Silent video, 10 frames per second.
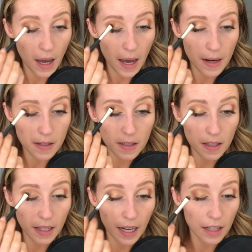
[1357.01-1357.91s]
and
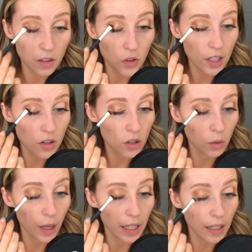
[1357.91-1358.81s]
then they had the
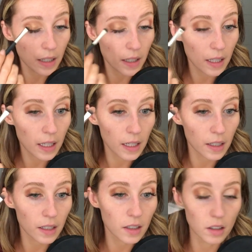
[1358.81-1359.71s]
traditional wedding
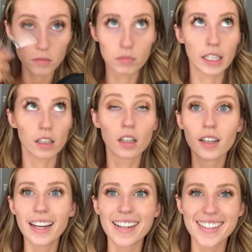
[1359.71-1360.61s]
here, oh, here
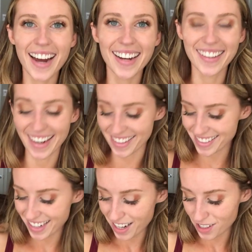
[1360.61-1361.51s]
in Thailand.